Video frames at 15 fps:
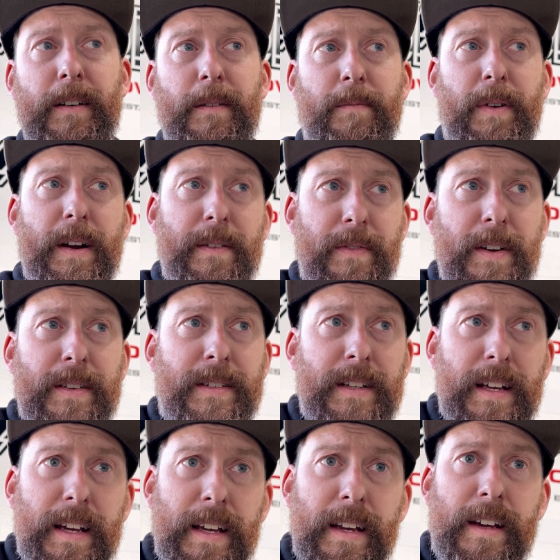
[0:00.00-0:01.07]

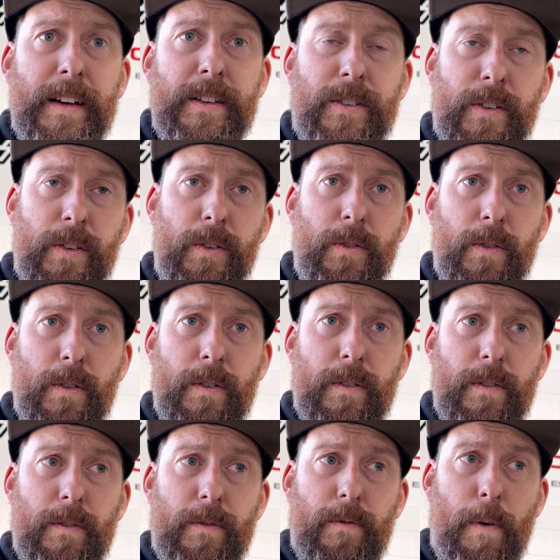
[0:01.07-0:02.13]
previously to
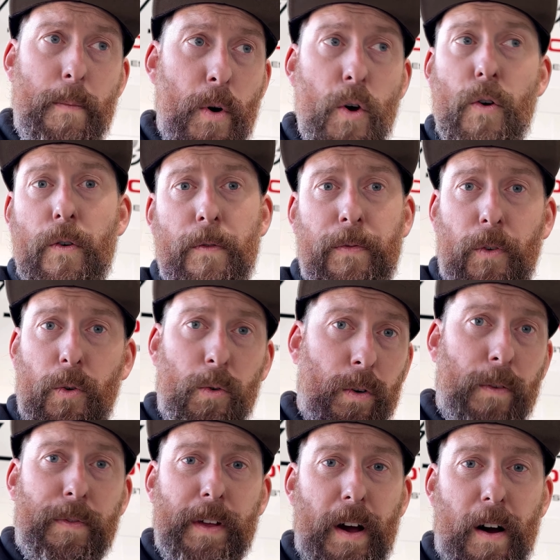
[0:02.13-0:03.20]
remove all
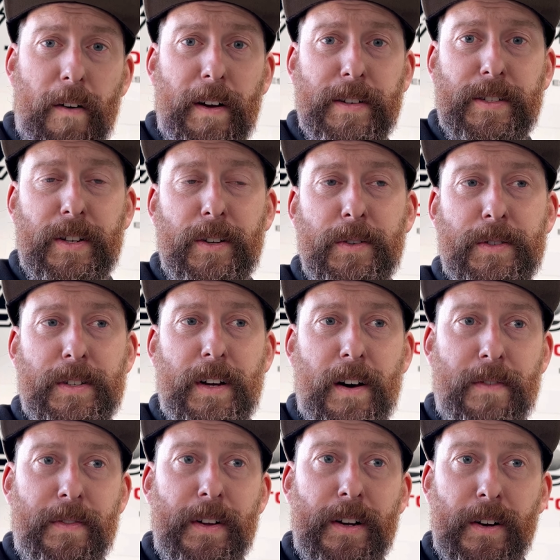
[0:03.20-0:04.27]
of the RS2
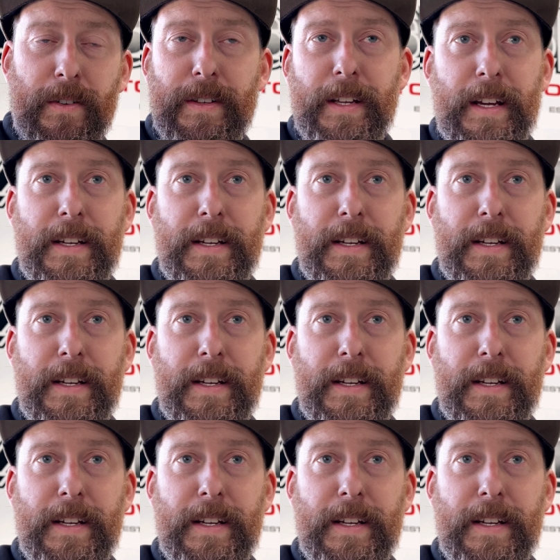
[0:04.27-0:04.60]
stuff, including the